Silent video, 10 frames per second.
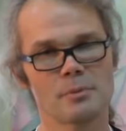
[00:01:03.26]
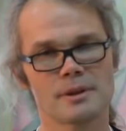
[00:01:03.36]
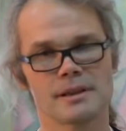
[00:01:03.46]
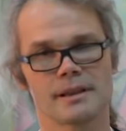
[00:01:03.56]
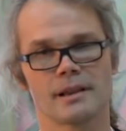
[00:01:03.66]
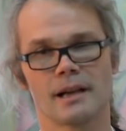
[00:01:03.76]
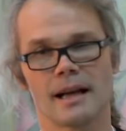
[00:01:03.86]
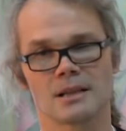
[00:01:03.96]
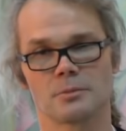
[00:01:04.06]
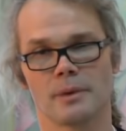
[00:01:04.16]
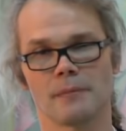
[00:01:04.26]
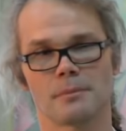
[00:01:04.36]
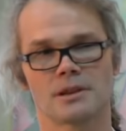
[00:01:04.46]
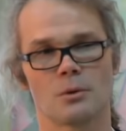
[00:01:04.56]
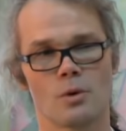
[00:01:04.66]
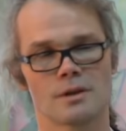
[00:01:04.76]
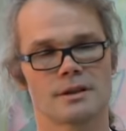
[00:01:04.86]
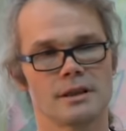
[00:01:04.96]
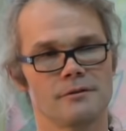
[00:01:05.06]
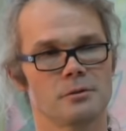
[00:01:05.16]
particular aspect because I want to
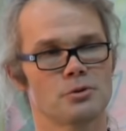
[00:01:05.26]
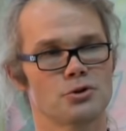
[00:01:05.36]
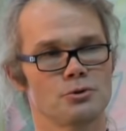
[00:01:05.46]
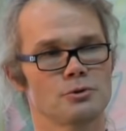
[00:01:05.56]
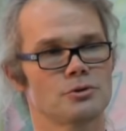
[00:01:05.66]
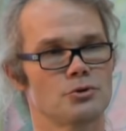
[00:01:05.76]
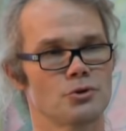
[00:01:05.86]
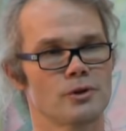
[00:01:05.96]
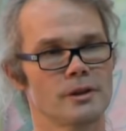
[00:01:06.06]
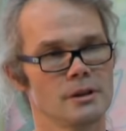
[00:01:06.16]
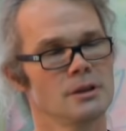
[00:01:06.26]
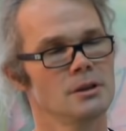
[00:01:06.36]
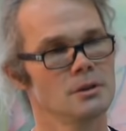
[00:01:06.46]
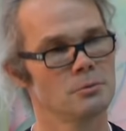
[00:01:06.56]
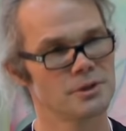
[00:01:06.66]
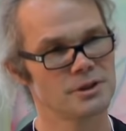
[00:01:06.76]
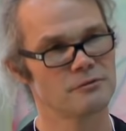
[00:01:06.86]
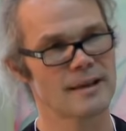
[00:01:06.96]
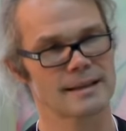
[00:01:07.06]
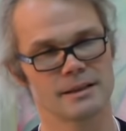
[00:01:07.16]
give you a short story which is
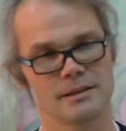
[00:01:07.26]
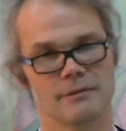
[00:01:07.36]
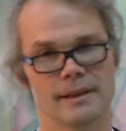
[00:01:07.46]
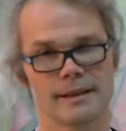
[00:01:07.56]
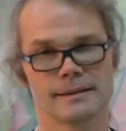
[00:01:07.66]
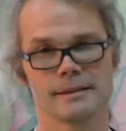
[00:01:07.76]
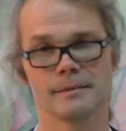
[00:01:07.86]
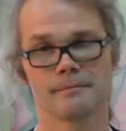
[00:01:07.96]
vaccine related.